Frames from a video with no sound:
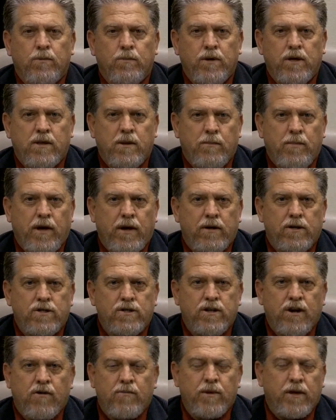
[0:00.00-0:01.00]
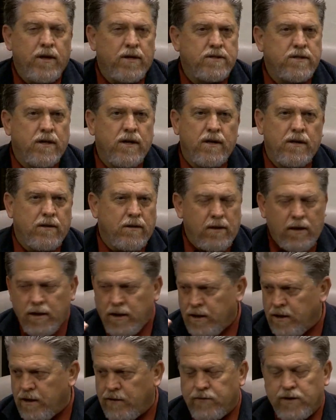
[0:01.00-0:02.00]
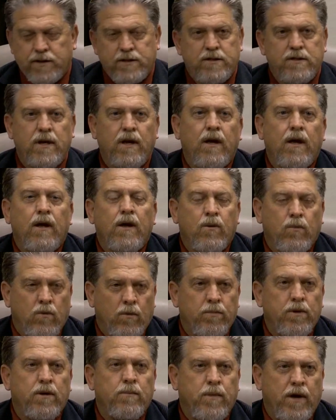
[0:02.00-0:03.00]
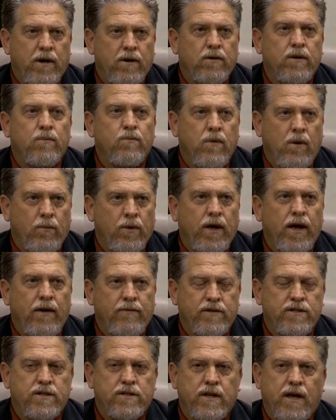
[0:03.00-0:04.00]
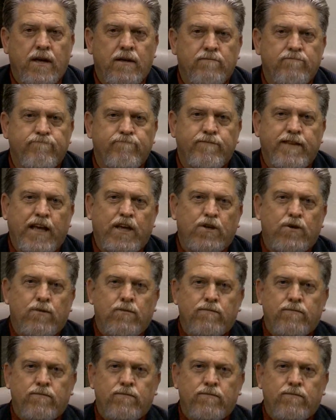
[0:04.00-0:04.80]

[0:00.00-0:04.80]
be the better sheriff, because any of us will be better than what we have today. Thank you.